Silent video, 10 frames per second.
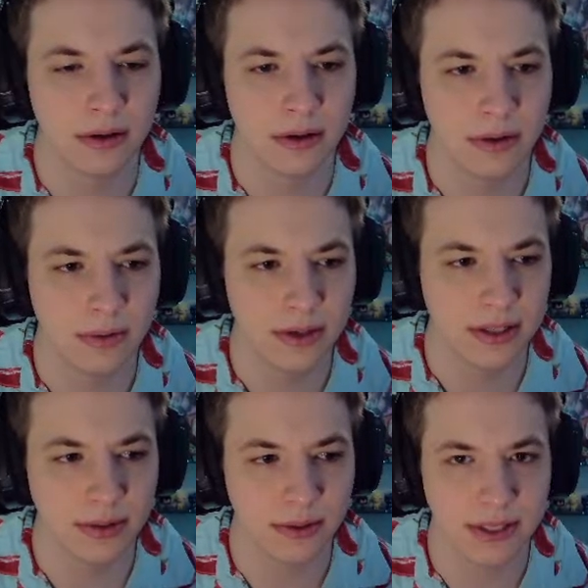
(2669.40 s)
What is
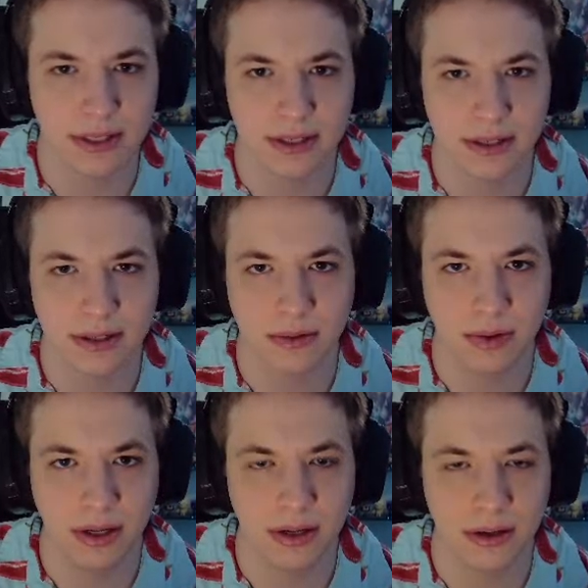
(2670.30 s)
this? What is this?
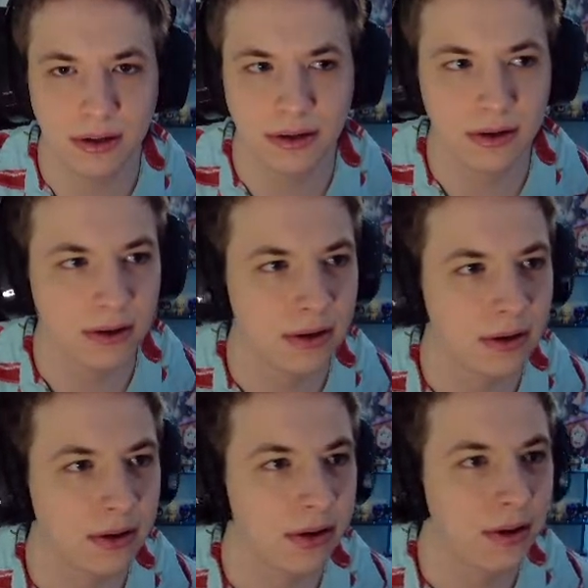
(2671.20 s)
What?
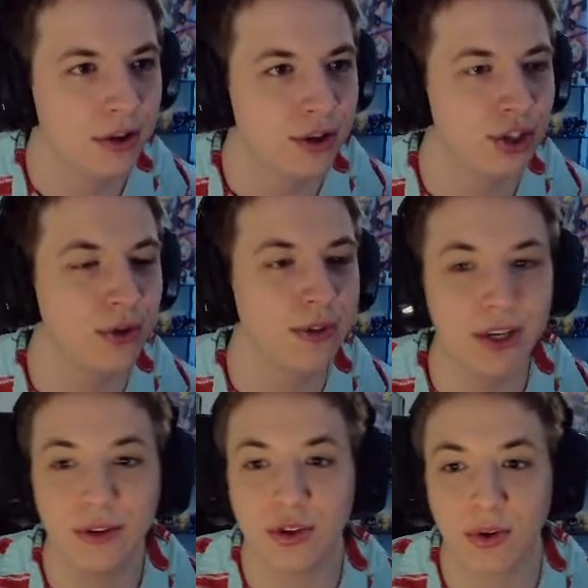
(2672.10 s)
Choose a
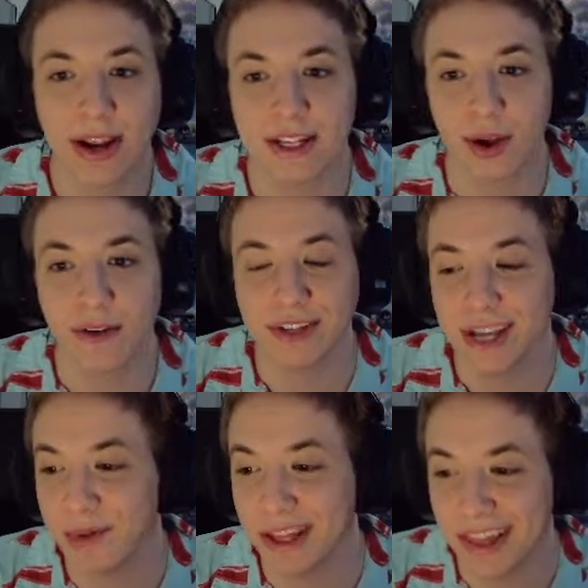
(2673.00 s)
new trait. So every
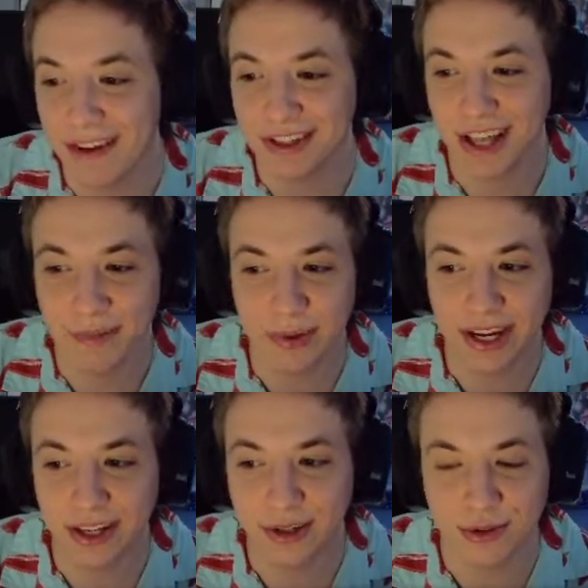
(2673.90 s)
time we level up, we
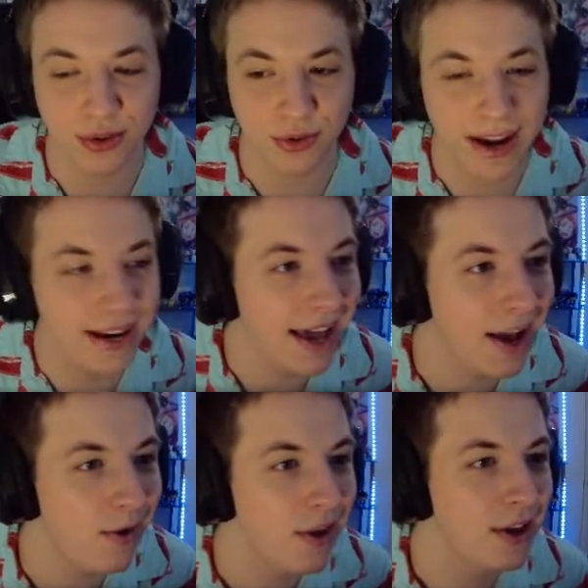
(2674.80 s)
get a new trait
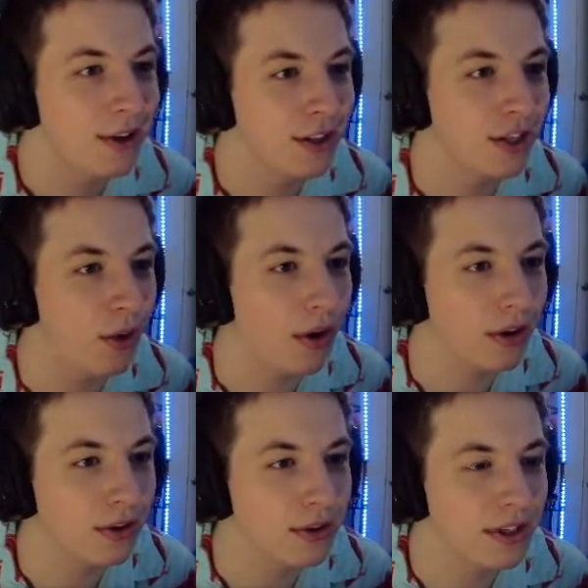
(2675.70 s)
now. So
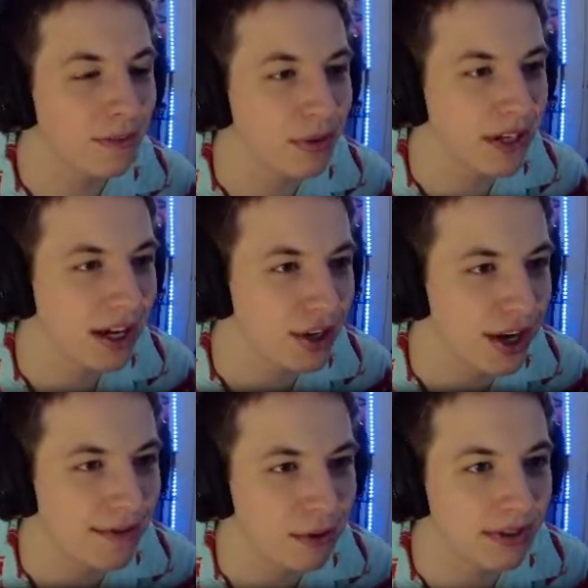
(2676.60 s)
Articles of Protection,
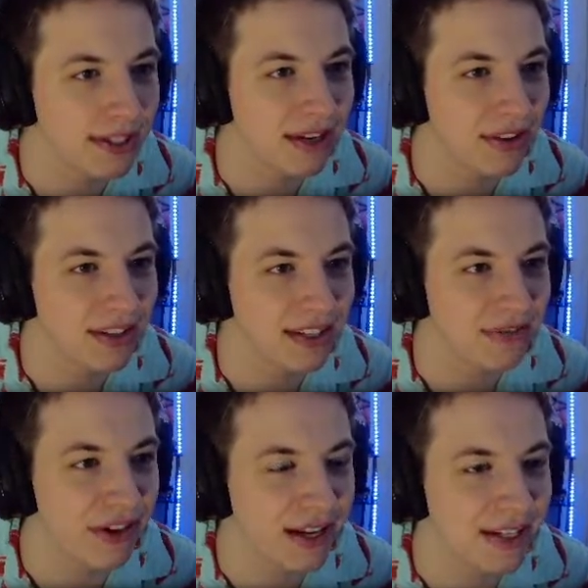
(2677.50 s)
after receiving this
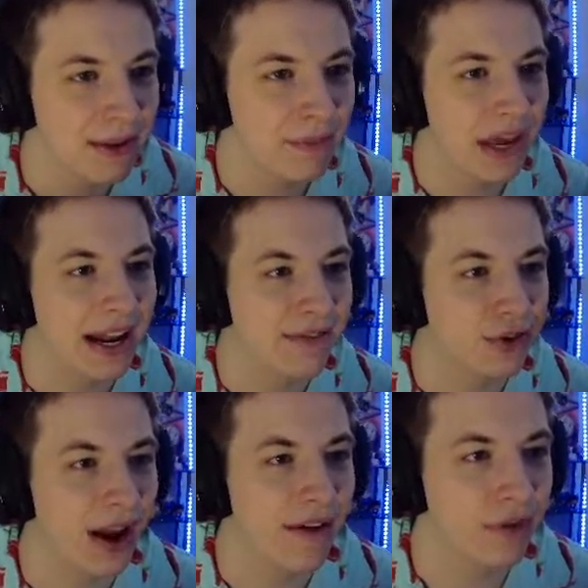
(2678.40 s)
effect, and
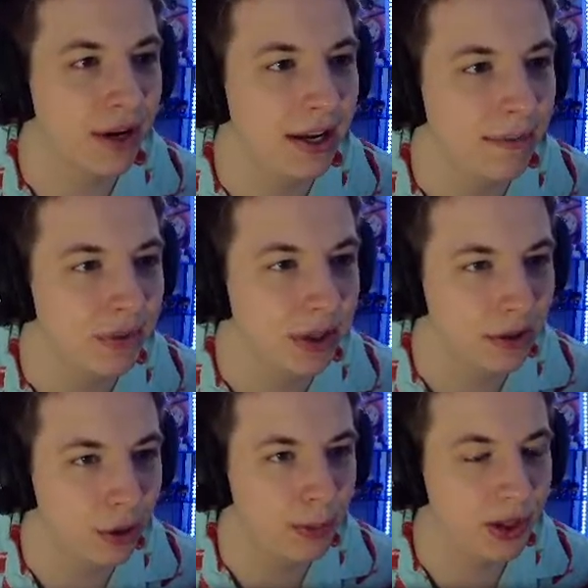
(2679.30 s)
after every
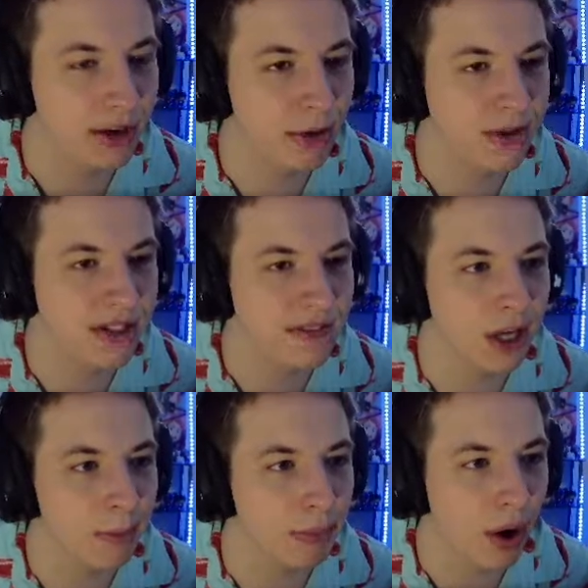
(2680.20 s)
loop, the hero receives
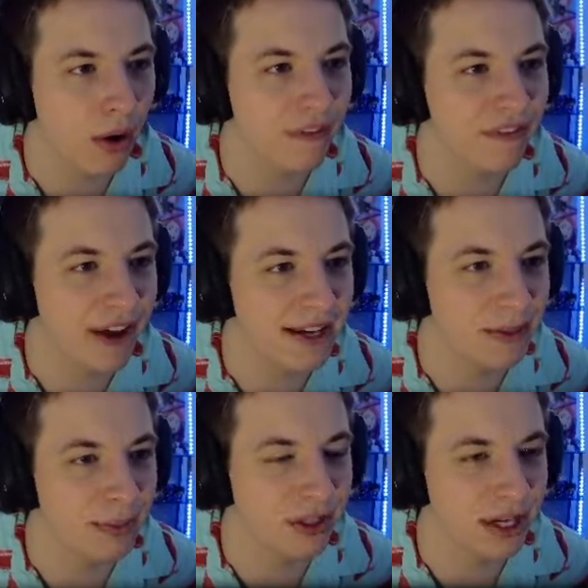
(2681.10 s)
a bar of
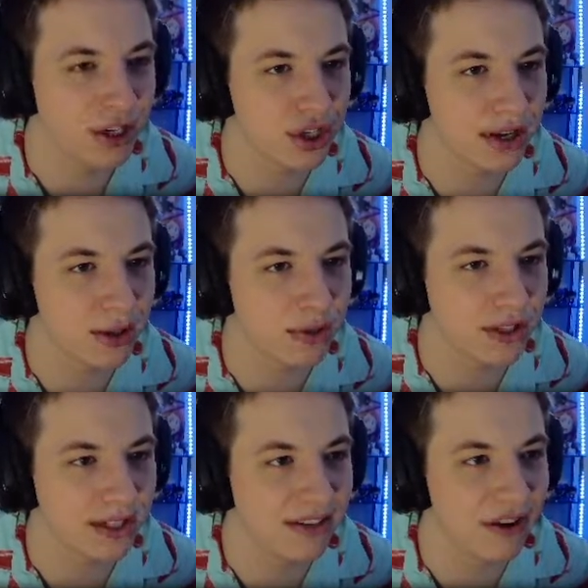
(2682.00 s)
phantom protection that equals
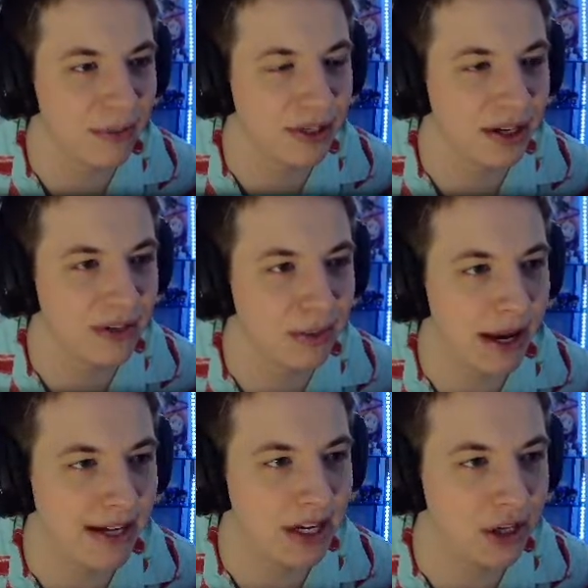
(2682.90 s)
65% of his
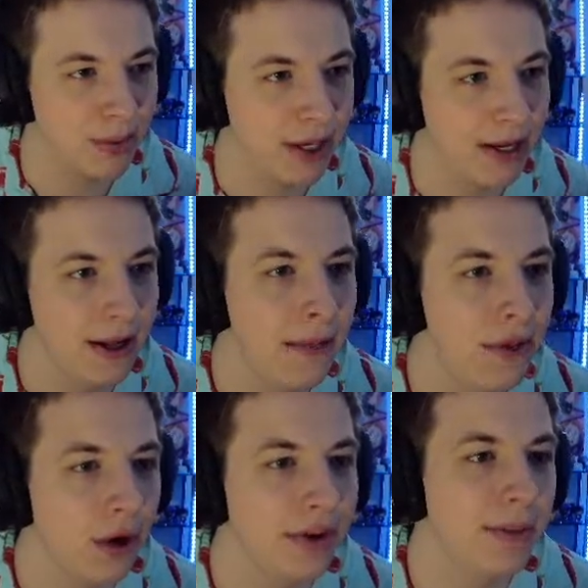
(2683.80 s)
max HP.
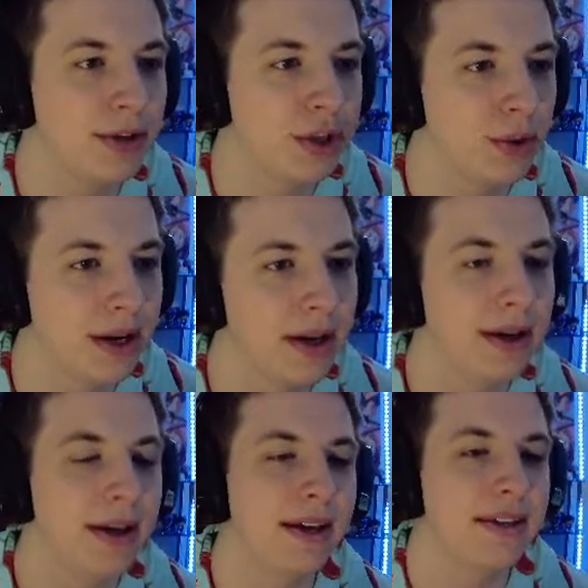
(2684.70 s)
All damage to it
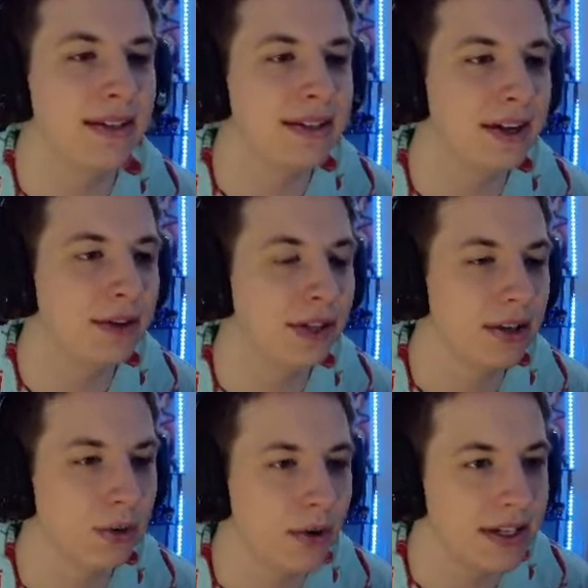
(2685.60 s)
is dealt
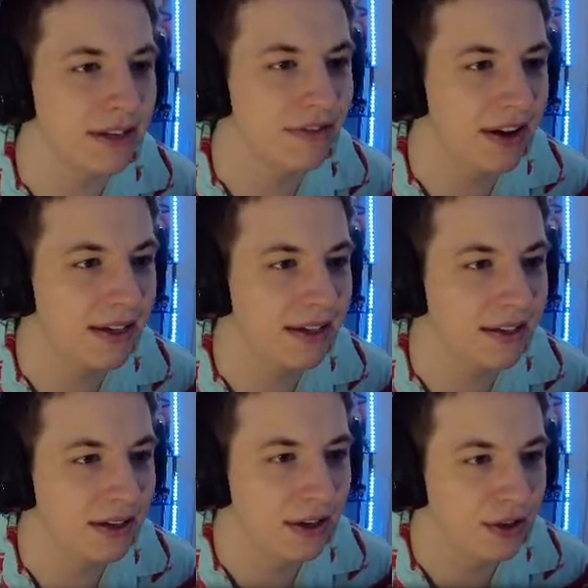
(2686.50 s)
ignoring
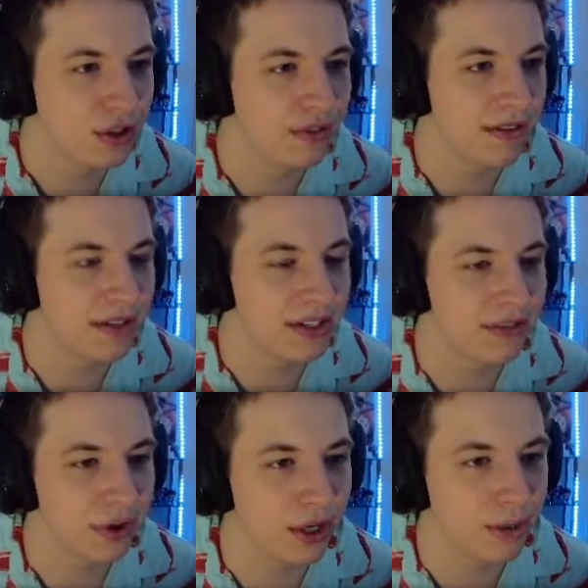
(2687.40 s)
defense. Survivalist,
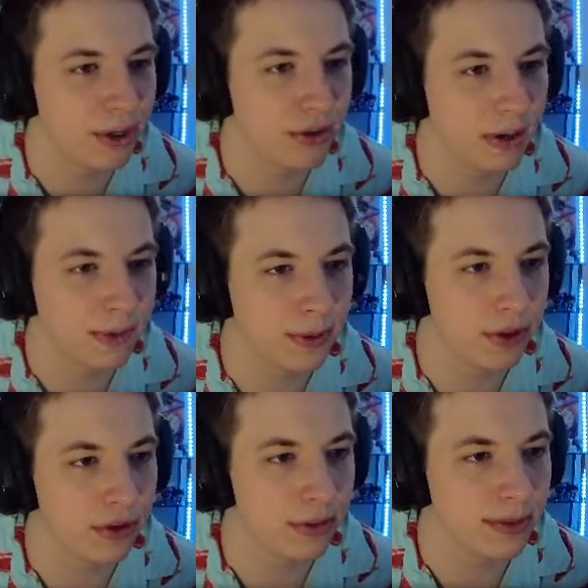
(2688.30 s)
if your HP drops below
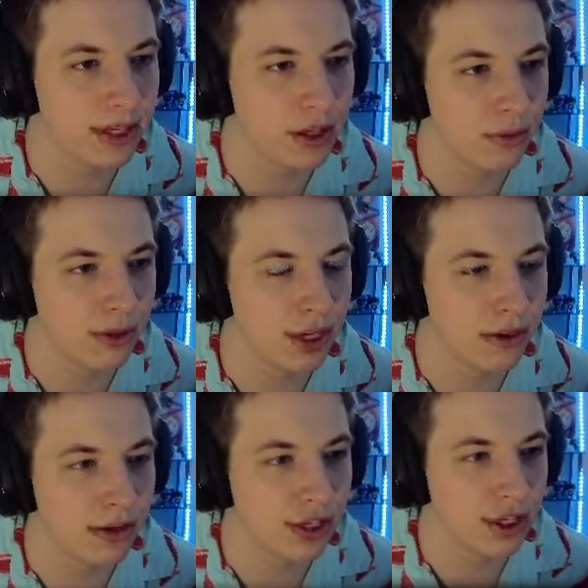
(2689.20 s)
30%, your
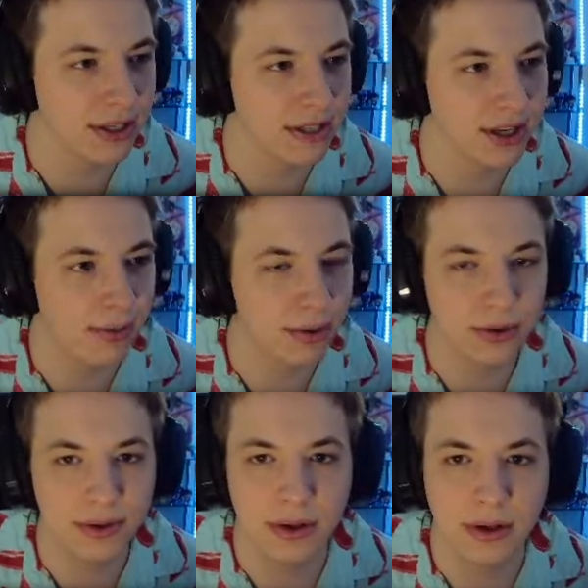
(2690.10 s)
regeneration is
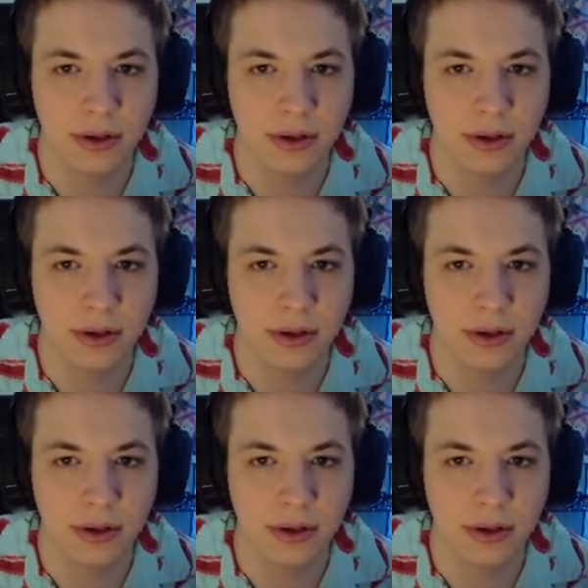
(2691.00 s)
doubled.